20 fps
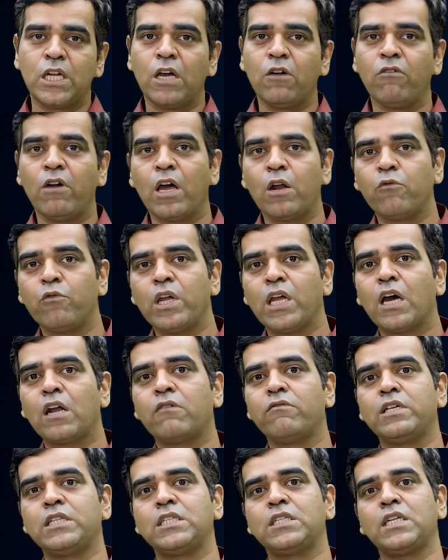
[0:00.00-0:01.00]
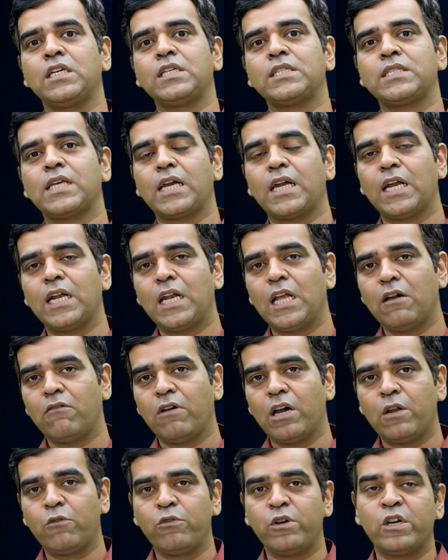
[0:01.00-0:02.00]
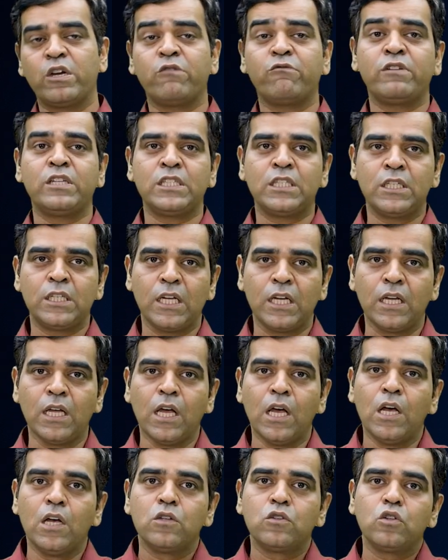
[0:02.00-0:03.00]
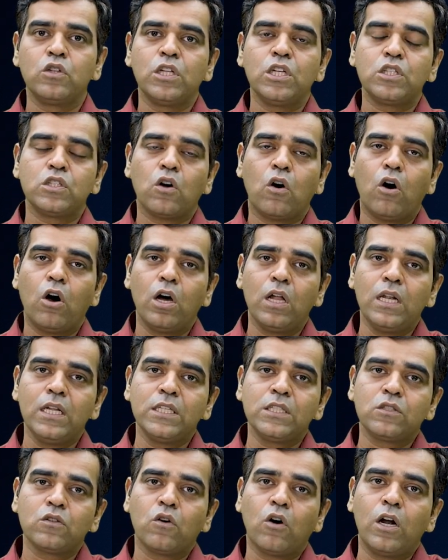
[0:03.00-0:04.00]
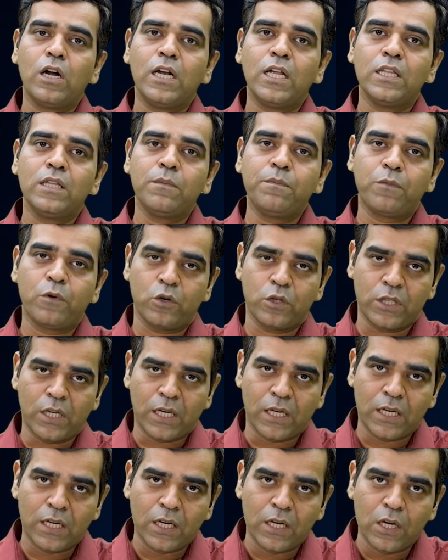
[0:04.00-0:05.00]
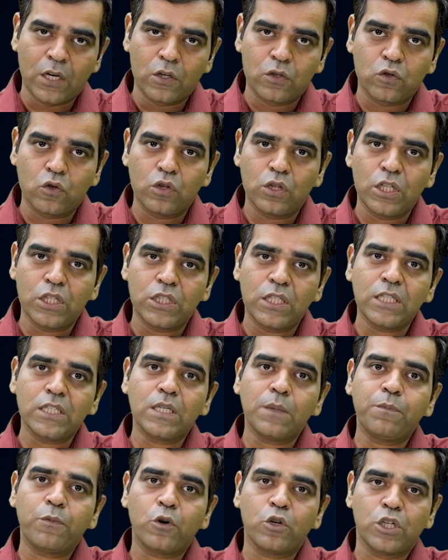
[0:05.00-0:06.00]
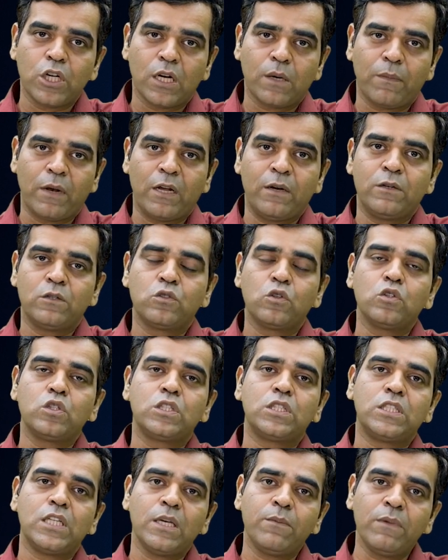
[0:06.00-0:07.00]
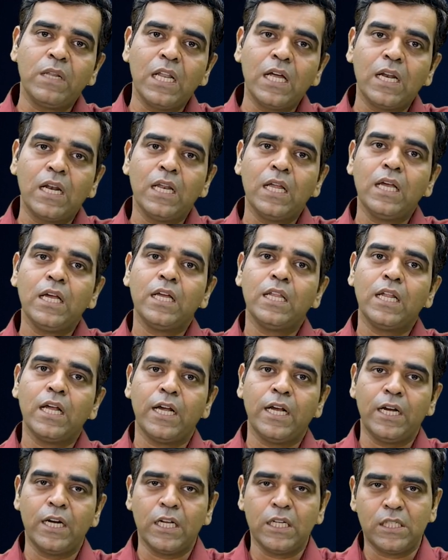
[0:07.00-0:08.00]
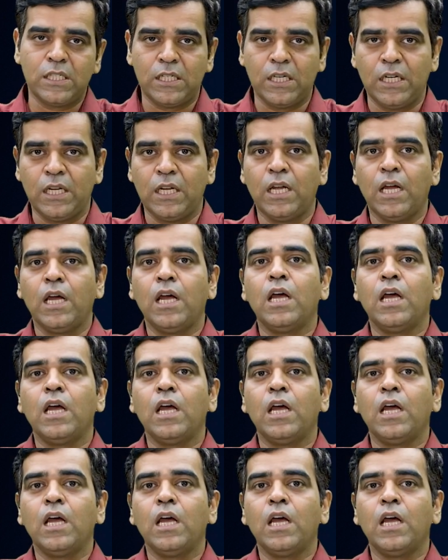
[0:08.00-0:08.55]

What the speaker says: day where we are visiting, second day where we are visiting. So this all is called as a project. So this is a project management. So similarly in industry,